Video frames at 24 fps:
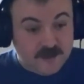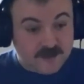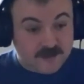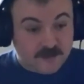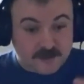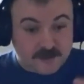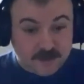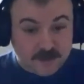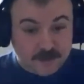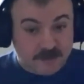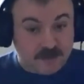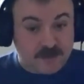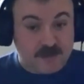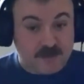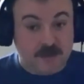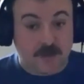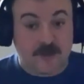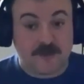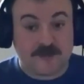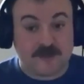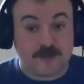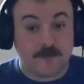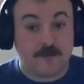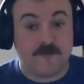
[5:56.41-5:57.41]
So it's
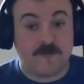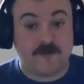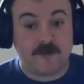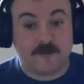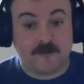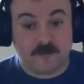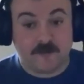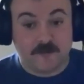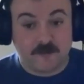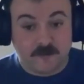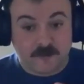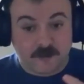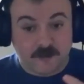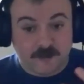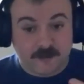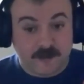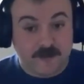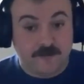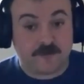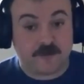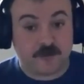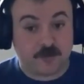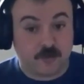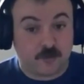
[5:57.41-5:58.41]
precisely within the
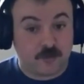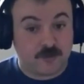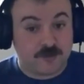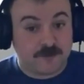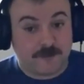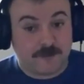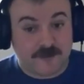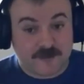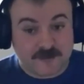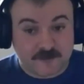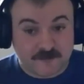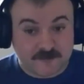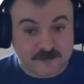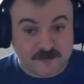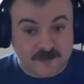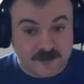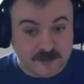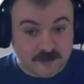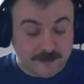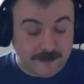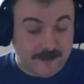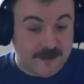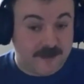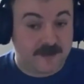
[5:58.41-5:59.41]
gift and auspice of
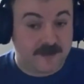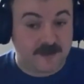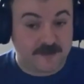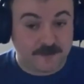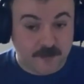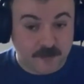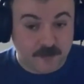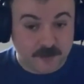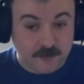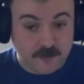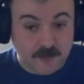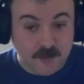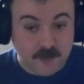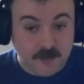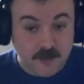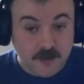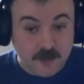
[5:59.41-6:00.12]
senior management